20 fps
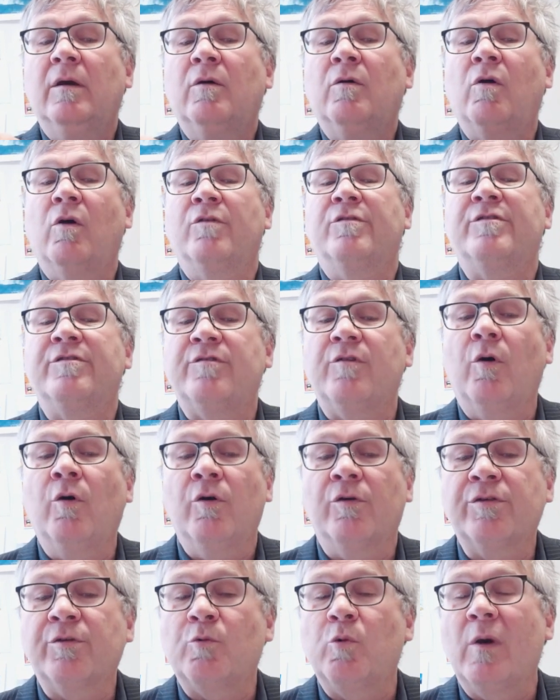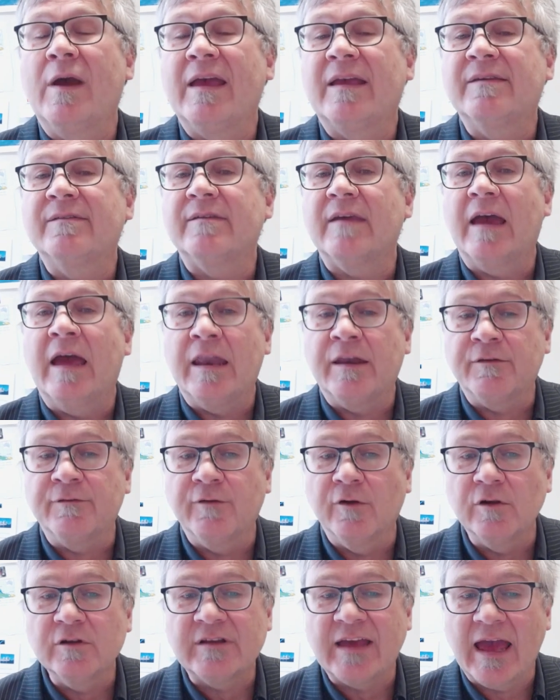causes earthquakes and
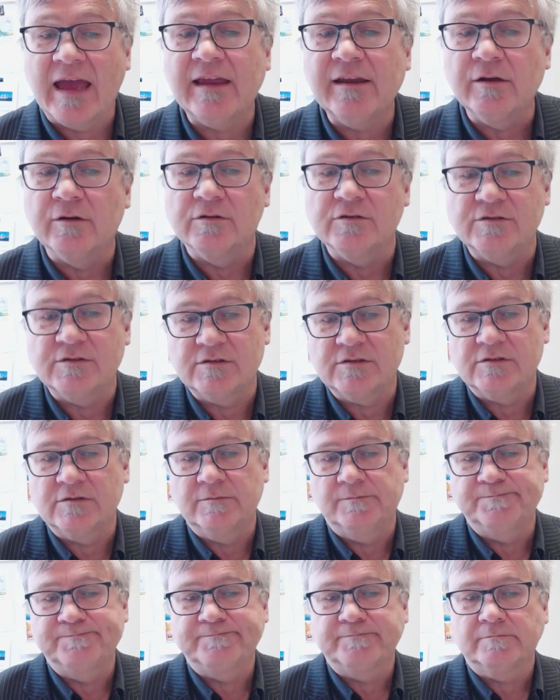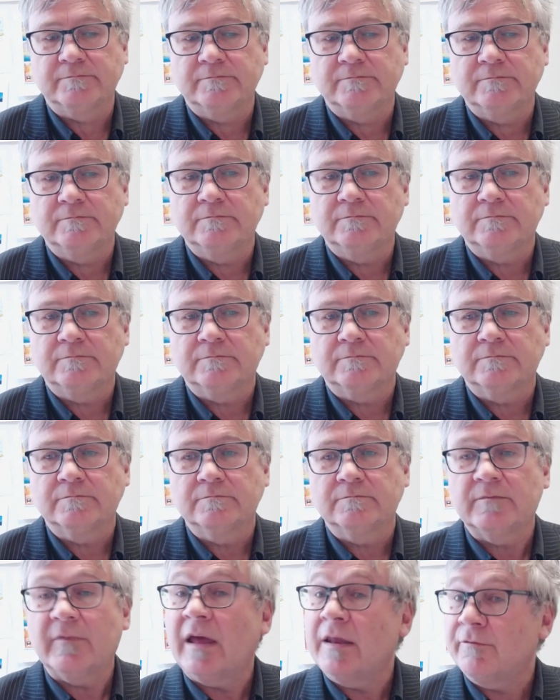volcanoes.
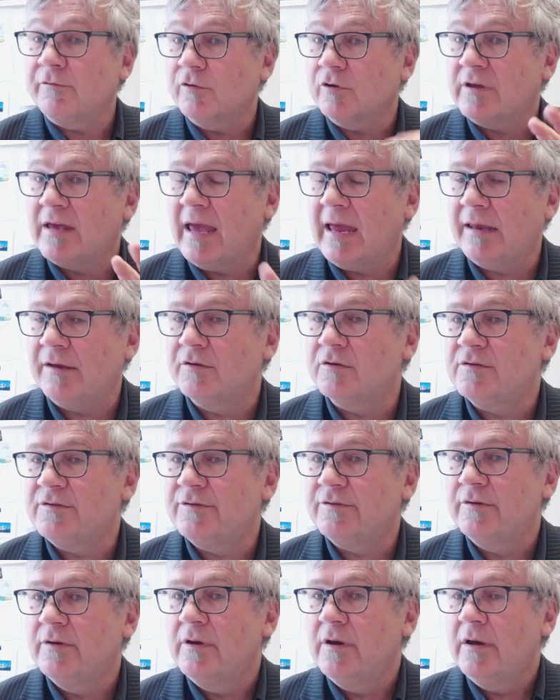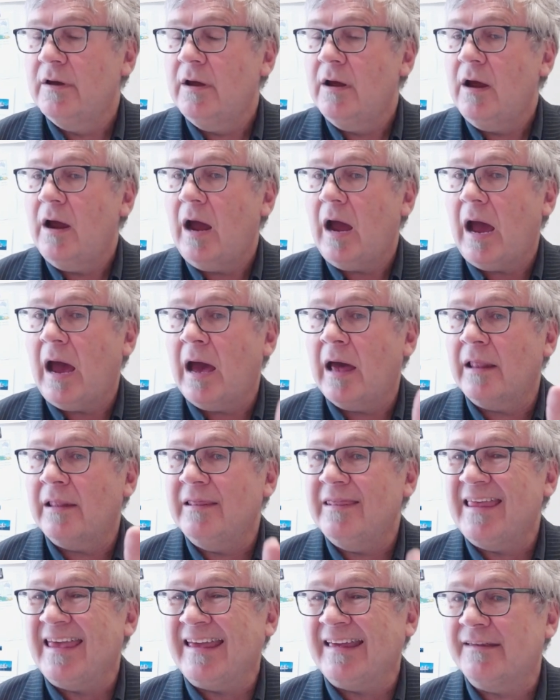And volcanoes are
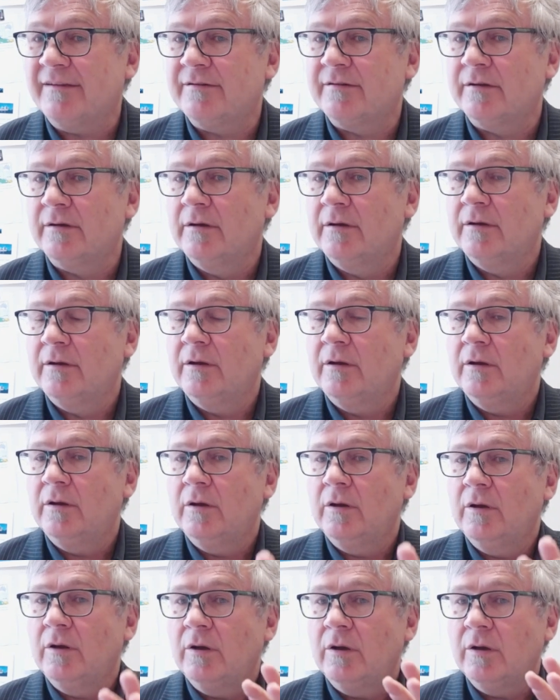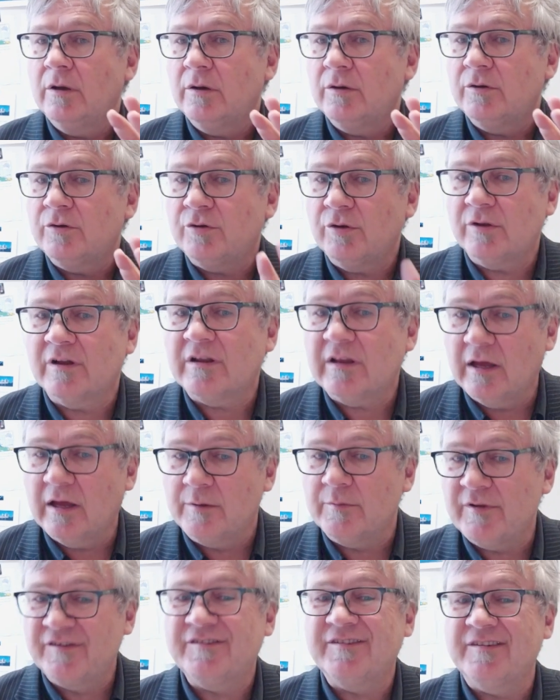linked to the
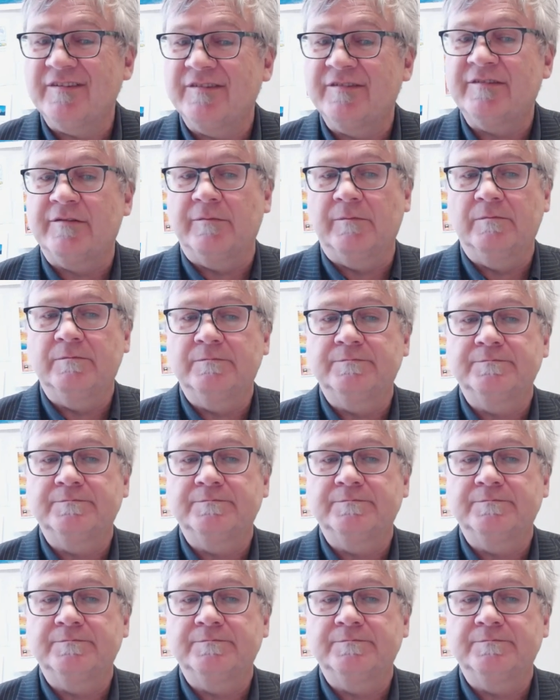climate system.